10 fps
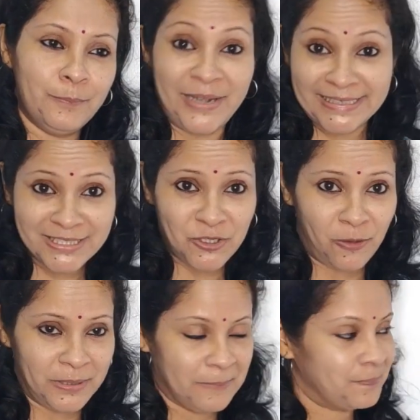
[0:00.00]

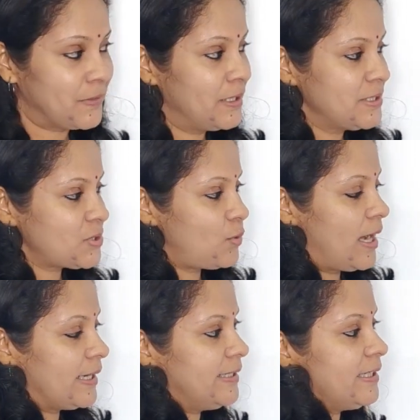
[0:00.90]
brainstorming. So
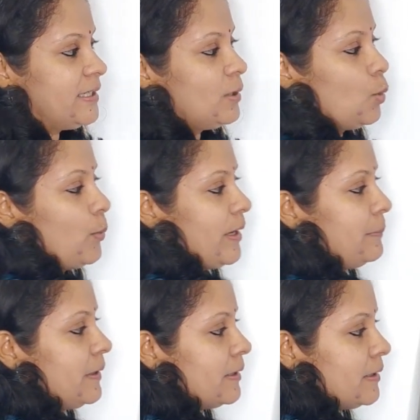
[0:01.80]
idea
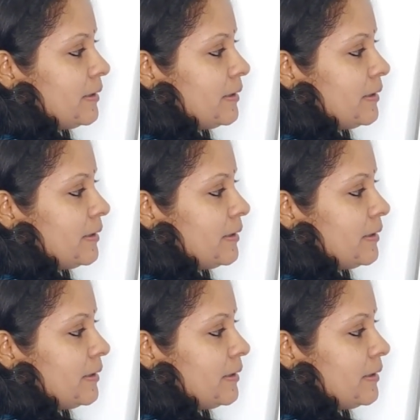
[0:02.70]
web